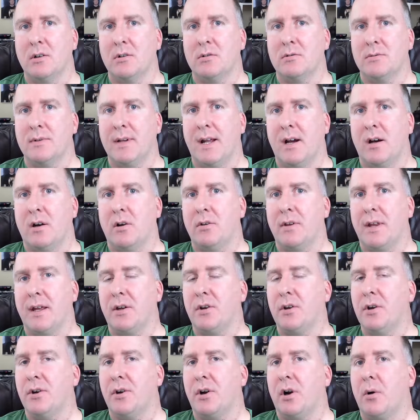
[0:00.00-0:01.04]
Now, they
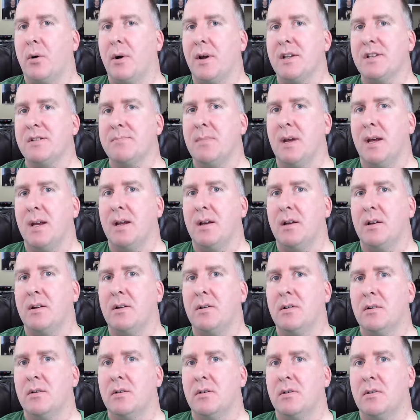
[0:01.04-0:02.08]
could always make
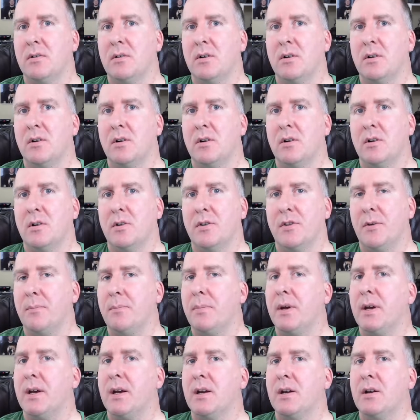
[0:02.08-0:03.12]
the
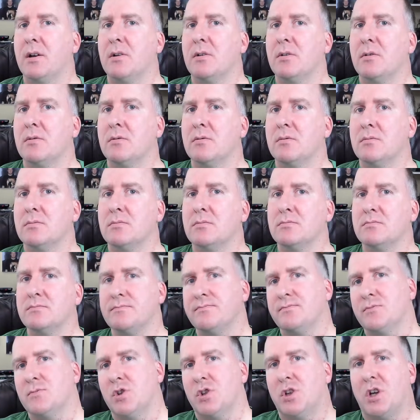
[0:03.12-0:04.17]
big
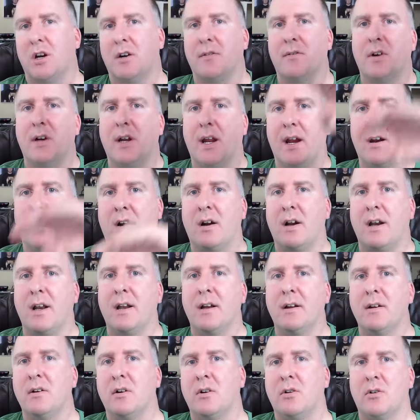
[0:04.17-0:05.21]
covered
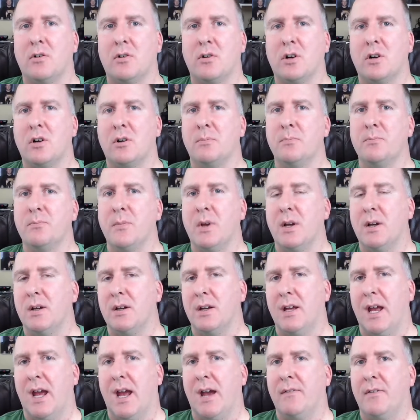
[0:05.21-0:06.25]
area, or
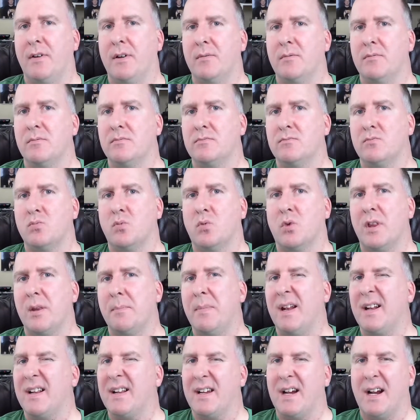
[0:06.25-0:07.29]
have it where they
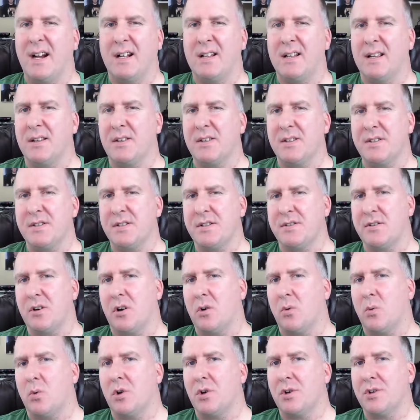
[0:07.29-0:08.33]
made it kind of like the Star
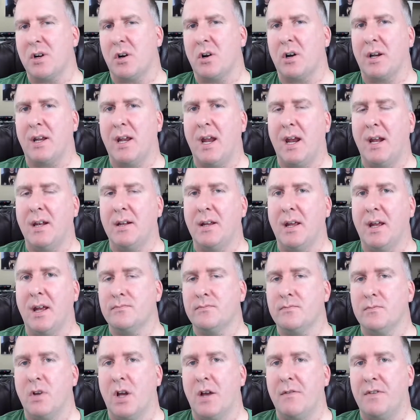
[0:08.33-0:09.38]
Wars arcade game.
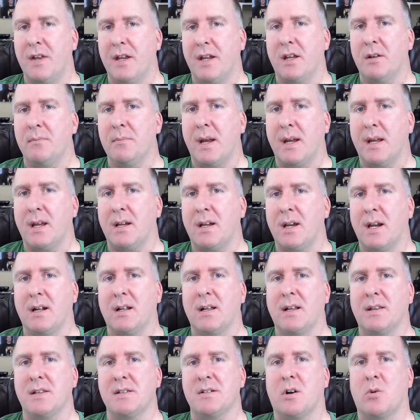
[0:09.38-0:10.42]
If they could make it kind of like
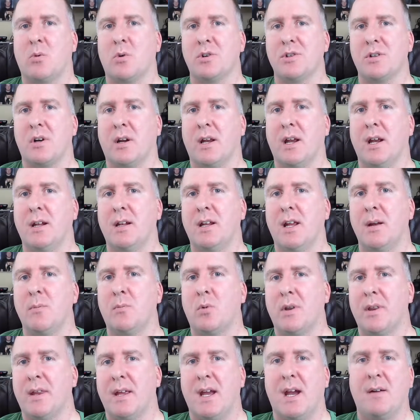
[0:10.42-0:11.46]
the Star Wars arcade game where
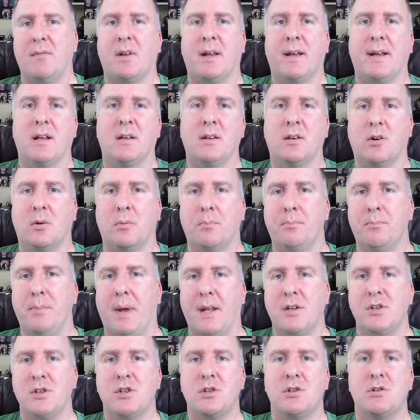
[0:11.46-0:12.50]
they have like a little
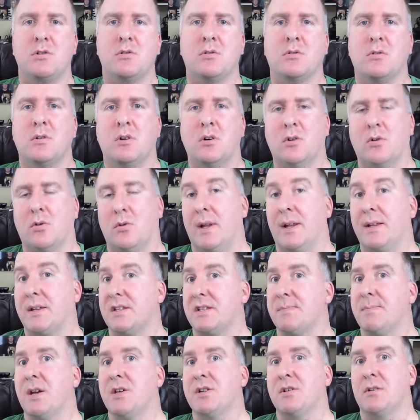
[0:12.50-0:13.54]
bench, or like the
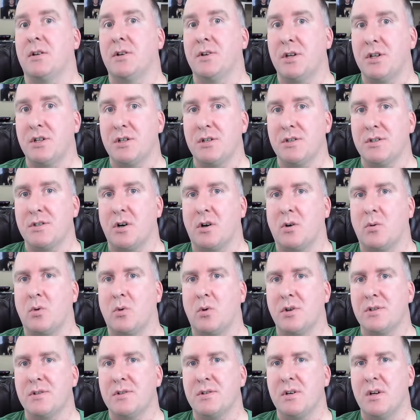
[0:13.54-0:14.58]
special edition Star
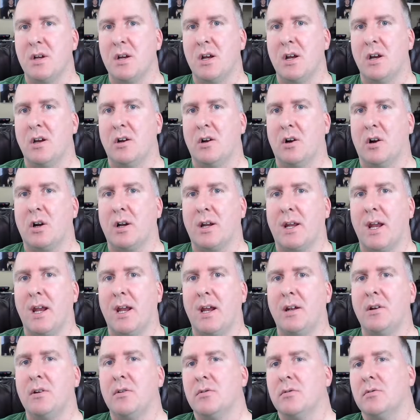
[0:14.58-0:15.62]
Wars
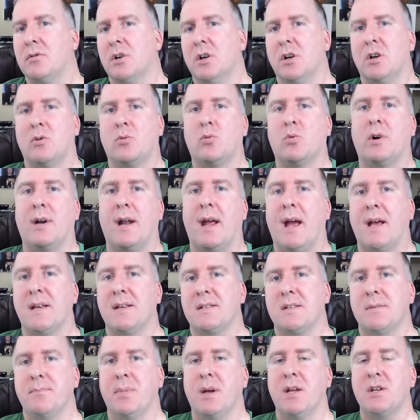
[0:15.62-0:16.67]
arcade where it has
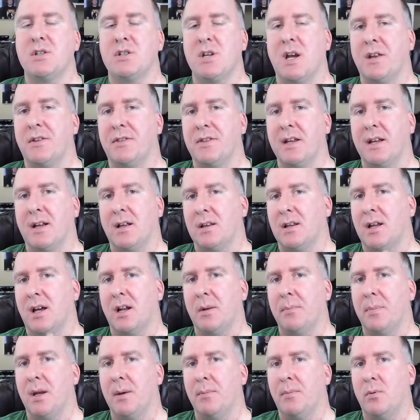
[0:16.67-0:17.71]
the bench, I think a lot of
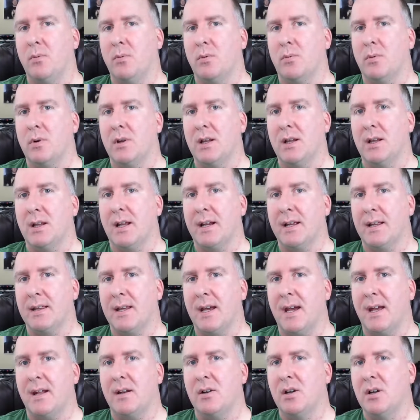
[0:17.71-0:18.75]
people would really like
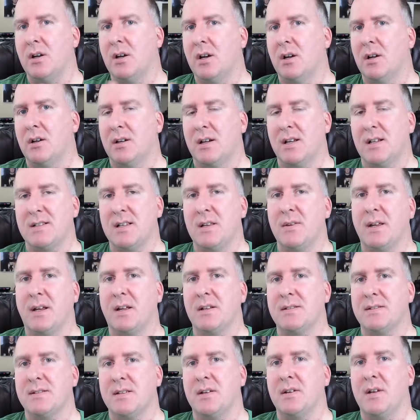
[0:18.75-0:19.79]
that, because then they could
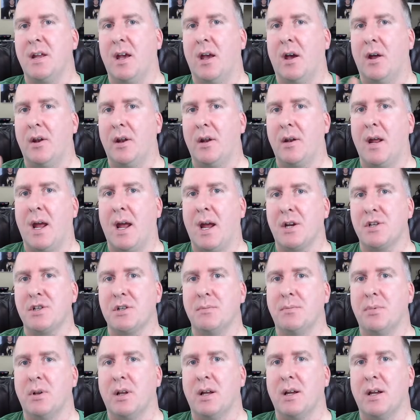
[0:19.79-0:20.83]
sit down and actually
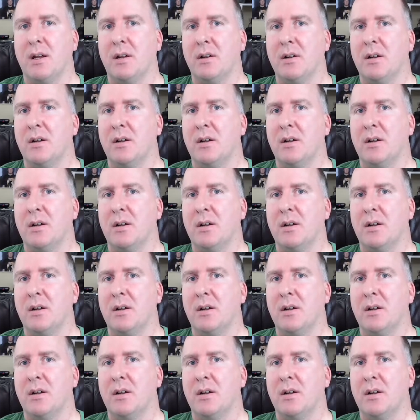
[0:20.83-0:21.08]
play it.